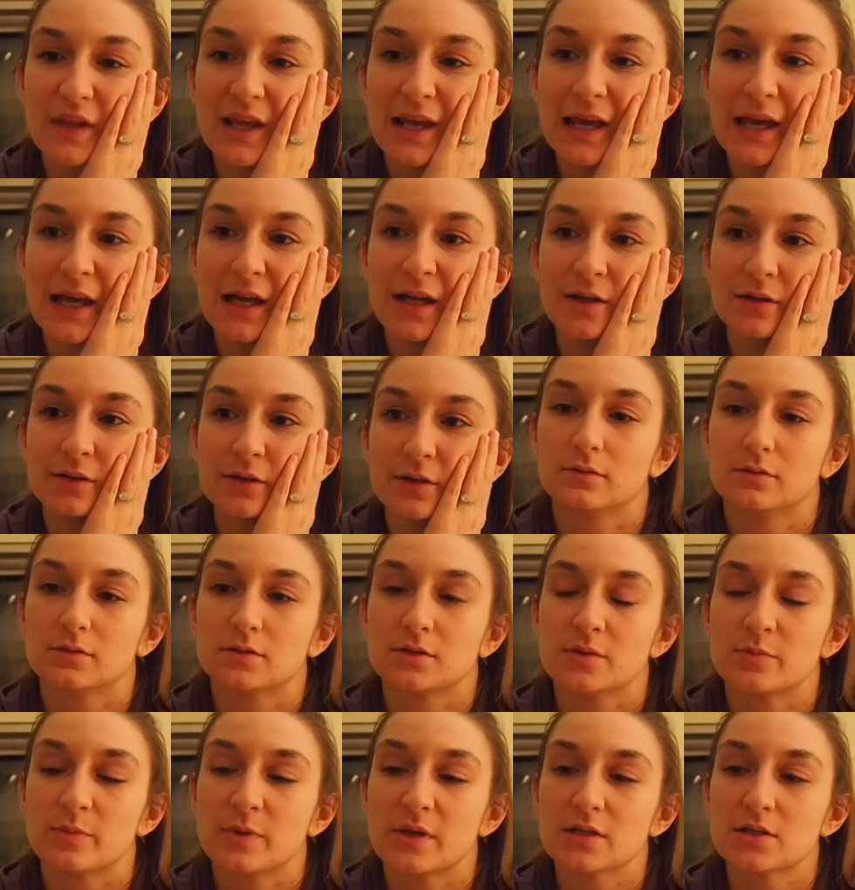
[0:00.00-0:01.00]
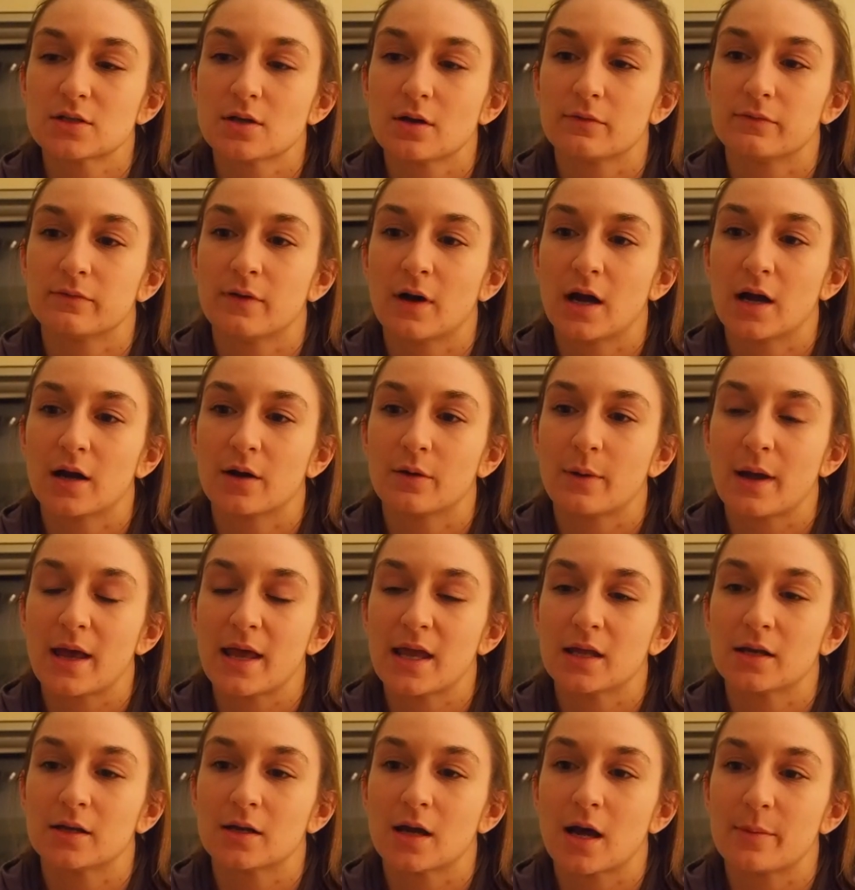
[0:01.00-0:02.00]
and to be so far
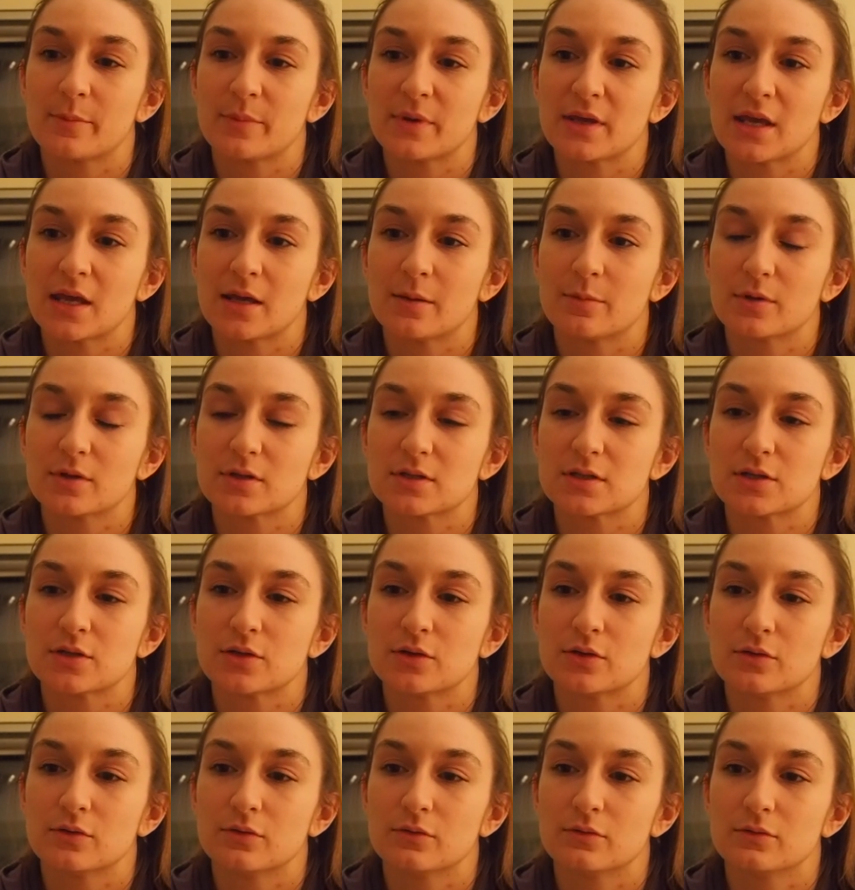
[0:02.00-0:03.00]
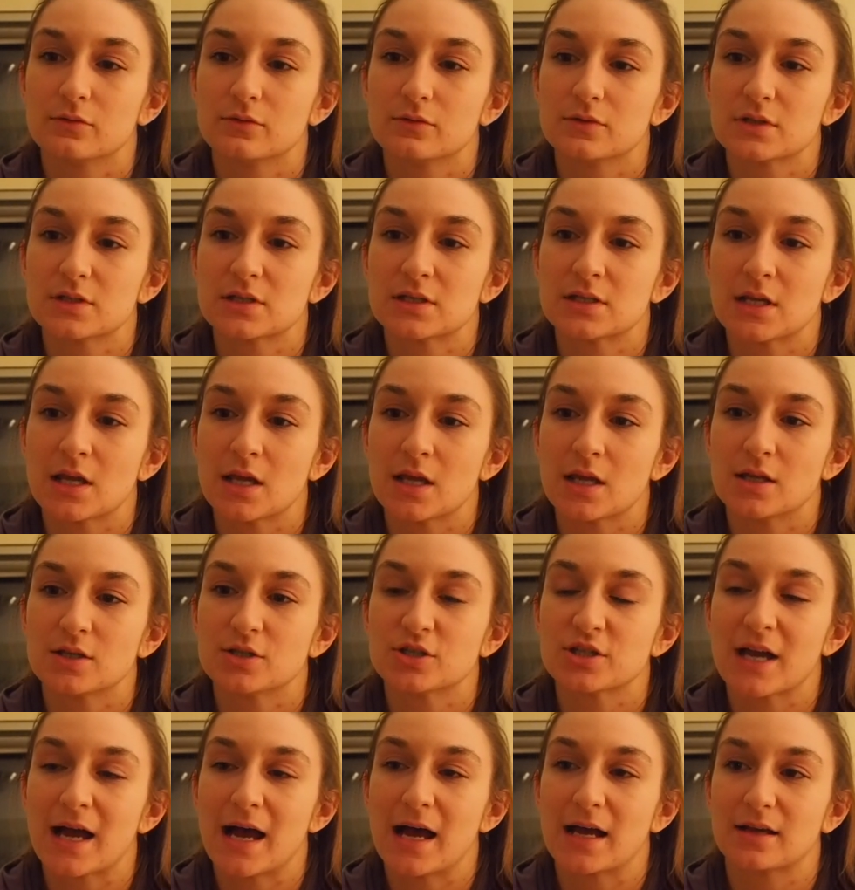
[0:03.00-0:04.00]
away and not be able to see
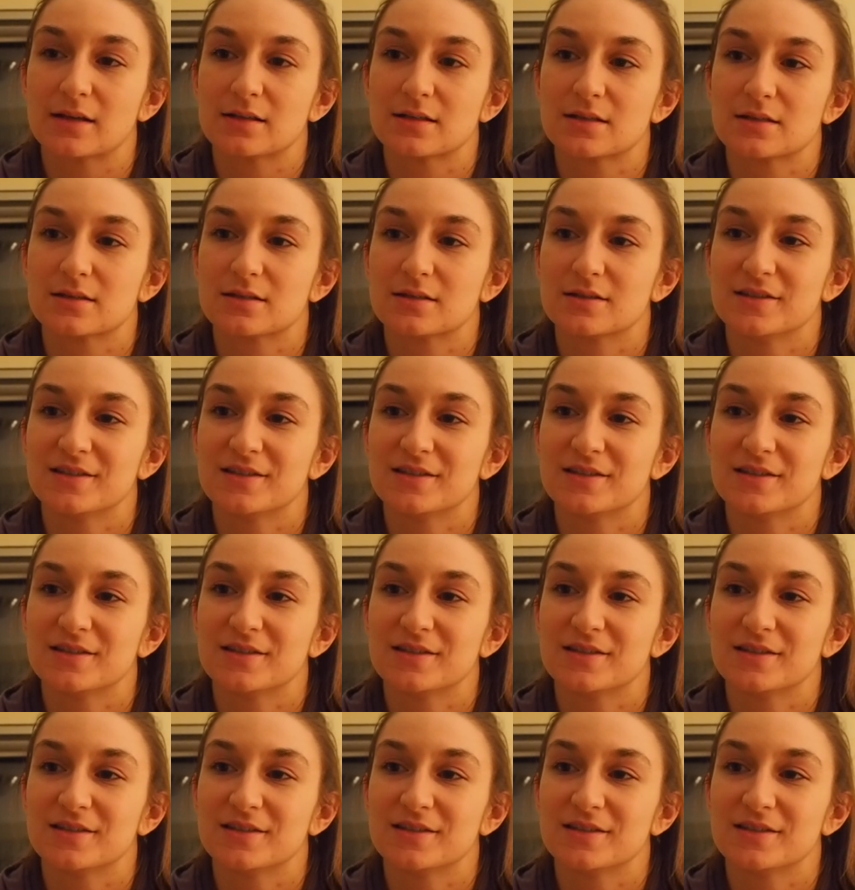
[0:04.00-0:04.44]
Jack's